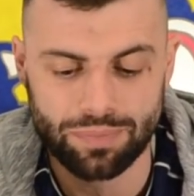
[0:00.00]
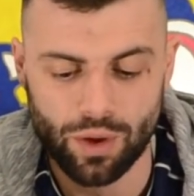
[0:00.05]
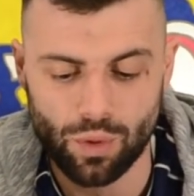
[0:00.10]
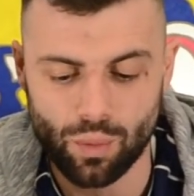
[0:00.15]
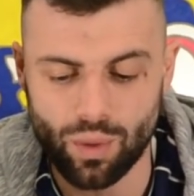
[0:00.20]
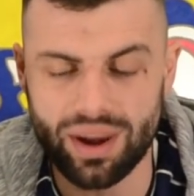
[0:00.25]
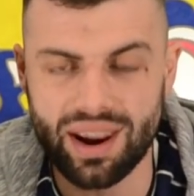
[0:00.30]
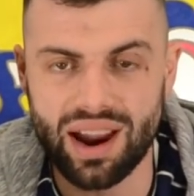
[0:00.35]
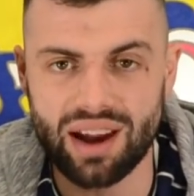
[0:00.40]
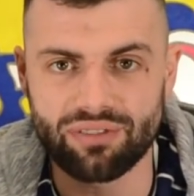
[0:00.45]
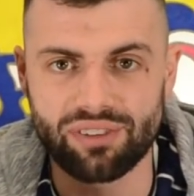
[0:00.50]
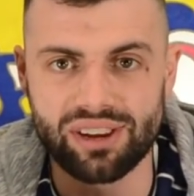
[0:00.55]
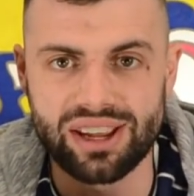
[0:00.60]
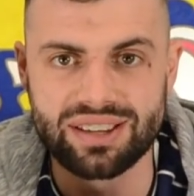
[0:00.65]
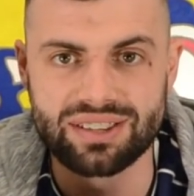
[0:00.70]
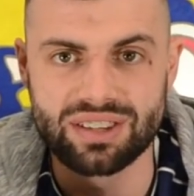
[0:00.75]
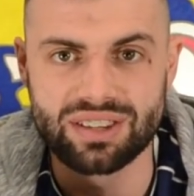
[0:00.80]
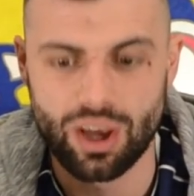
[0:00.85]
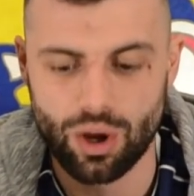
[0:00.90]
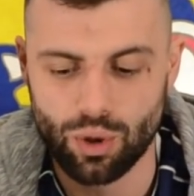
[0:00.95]
What are
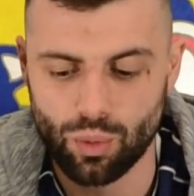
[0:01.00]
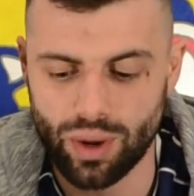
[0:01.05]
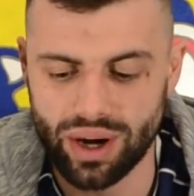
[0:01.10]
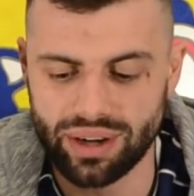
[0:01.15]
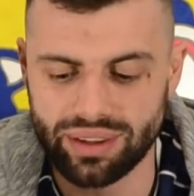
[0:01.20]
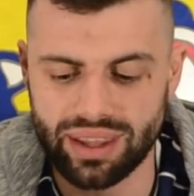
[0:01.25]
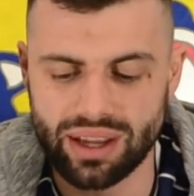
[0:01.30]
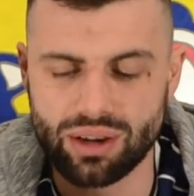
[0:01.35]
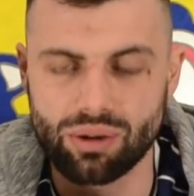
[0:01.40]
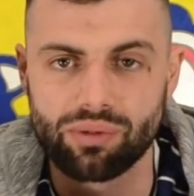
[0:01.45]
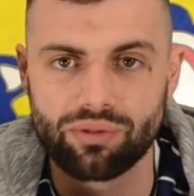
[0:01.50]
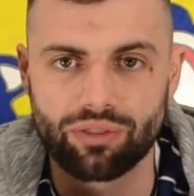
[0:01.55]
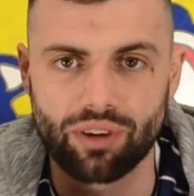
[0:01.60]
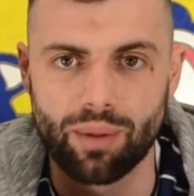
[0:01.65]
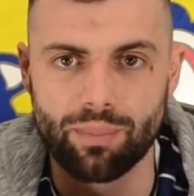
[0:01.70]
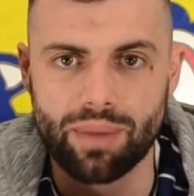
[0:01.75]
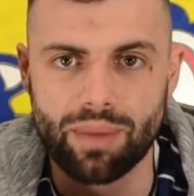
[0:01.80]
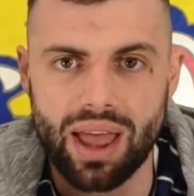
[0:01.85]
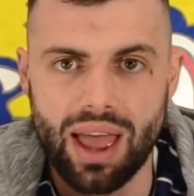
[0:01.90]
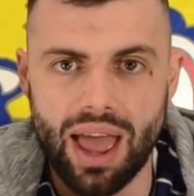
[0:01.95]
fleas? Where do they come
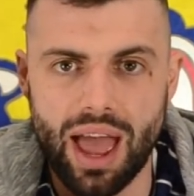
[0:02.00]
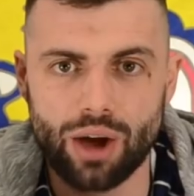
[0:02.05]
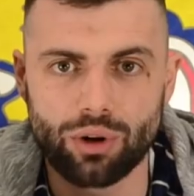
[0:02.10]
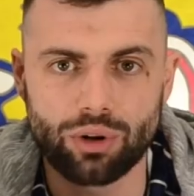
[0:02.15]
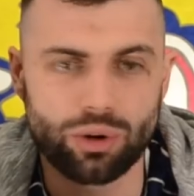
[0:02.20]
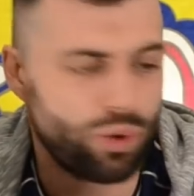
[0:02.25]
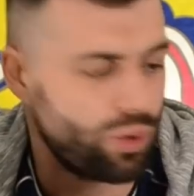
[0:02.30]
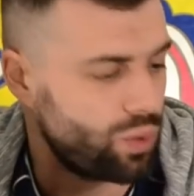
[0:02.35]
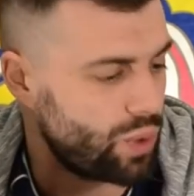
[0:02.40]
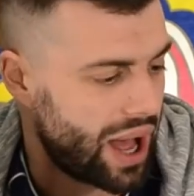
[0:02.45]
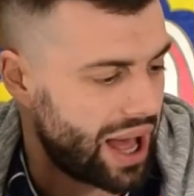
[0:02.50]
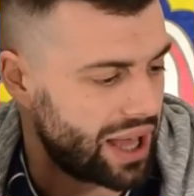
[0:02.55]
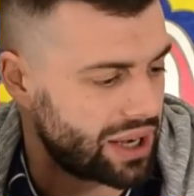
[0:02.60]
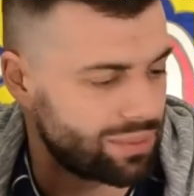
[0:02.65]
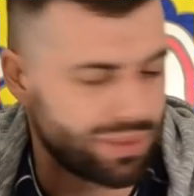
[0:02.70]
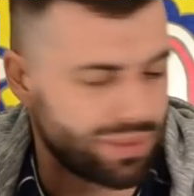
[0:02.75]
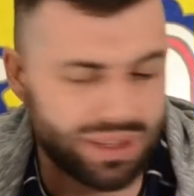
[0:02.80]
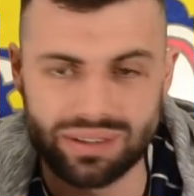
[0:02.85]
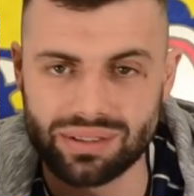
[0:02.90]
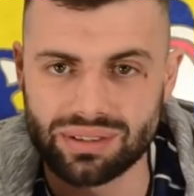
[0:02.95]
from? How do
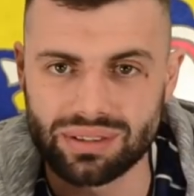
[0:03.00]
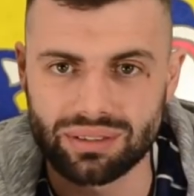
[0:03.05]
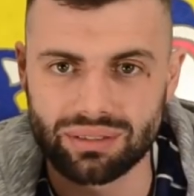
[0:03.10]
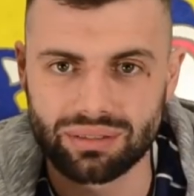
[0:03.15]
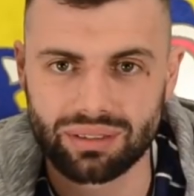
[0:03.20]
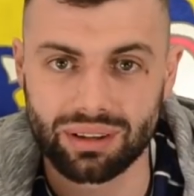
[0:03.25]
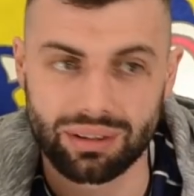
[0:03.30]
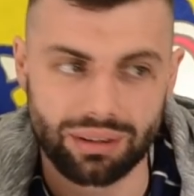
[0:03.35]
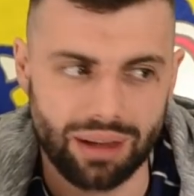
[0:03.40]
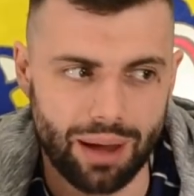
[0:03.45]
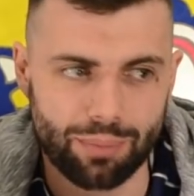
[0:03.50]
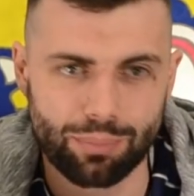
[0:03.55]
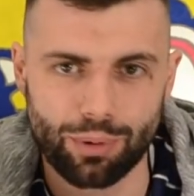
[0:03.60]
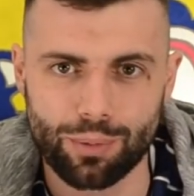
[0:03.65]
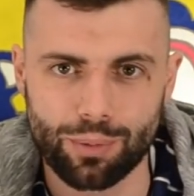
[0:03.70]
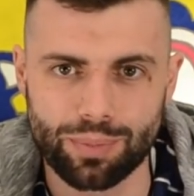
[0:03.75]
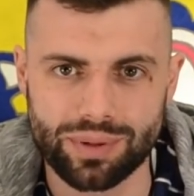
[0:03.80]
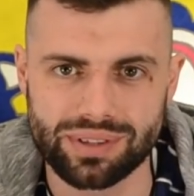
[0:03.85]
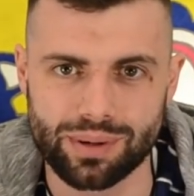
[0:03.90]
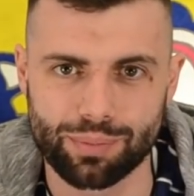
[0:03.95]
animals and
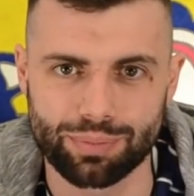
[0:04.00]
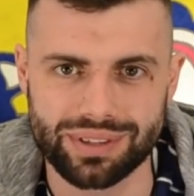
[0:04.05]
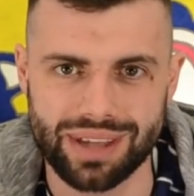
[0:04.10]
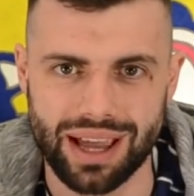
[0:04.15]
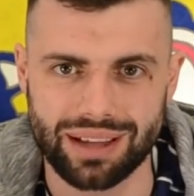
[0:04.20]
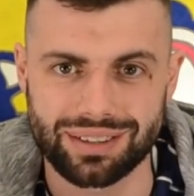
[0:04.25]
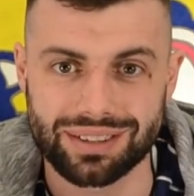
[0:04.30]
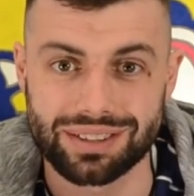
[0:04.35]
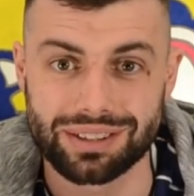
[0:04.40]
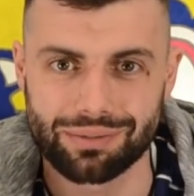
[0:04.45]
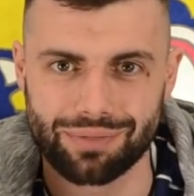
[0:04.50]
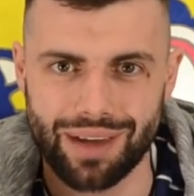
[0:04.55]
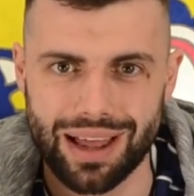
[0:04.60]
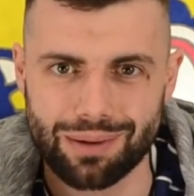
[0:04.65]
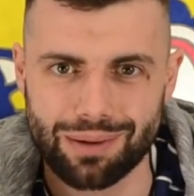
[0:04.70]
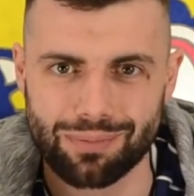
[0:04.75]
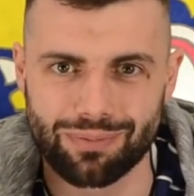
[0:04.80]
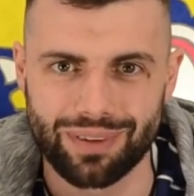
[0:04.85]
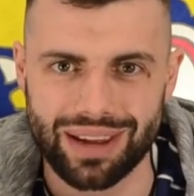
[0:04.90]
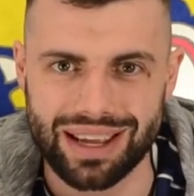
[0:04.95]
puppets and presenters
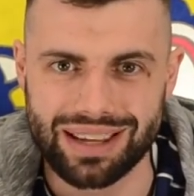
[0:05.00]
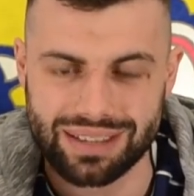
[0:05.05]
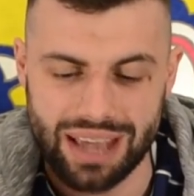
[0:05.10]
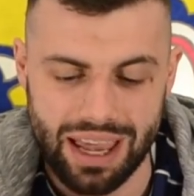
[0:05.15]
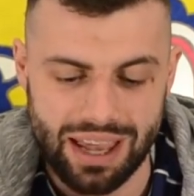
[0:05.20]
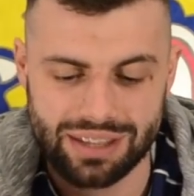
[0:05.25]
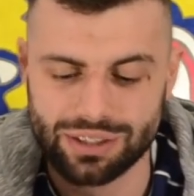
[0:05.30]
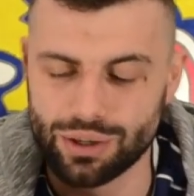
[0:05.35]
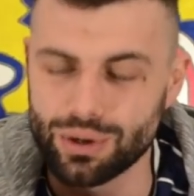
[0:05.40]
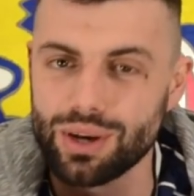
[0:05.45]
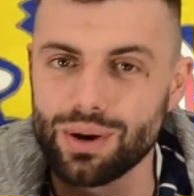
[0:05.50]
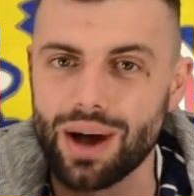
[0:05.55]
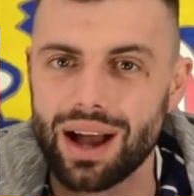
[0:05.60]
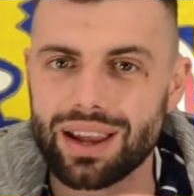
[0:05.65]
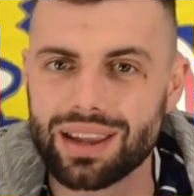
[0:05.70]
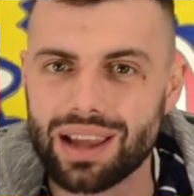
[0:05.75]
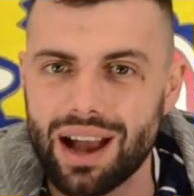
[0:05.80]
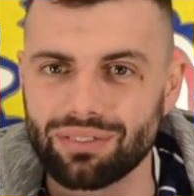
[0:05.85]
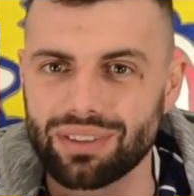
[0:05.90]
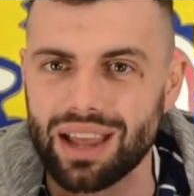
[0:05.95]
develop fleas? So you
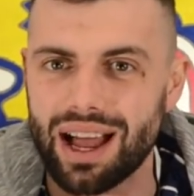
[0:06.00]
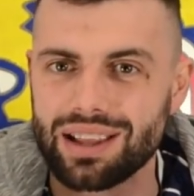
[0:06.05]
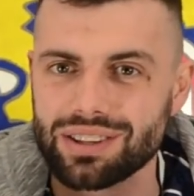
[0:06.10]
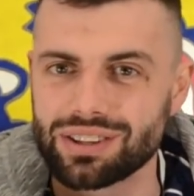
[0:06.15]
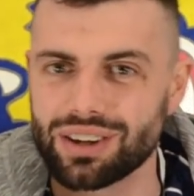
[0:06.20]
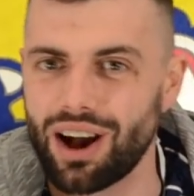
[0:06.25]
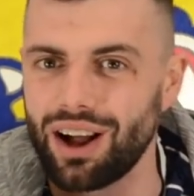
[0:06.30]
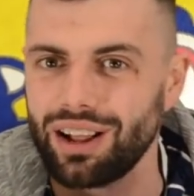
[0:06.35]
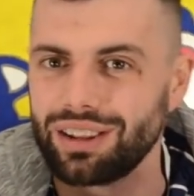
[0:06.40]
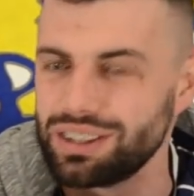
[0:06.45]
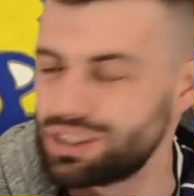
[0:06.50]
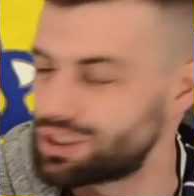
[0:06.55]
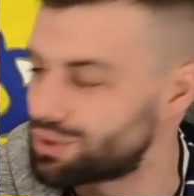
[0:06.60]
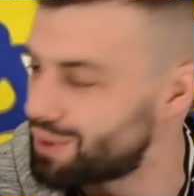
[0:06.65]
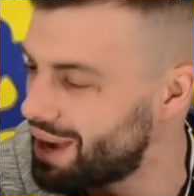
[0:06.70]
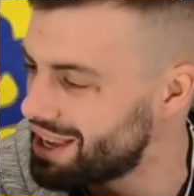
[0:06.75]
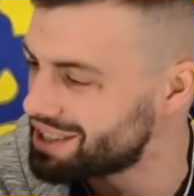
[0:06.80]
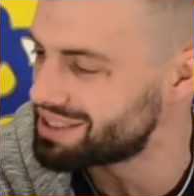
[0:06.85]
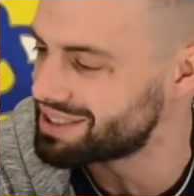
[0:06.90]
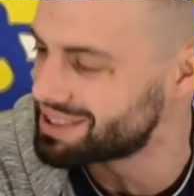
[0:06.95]
have to answer all these questions.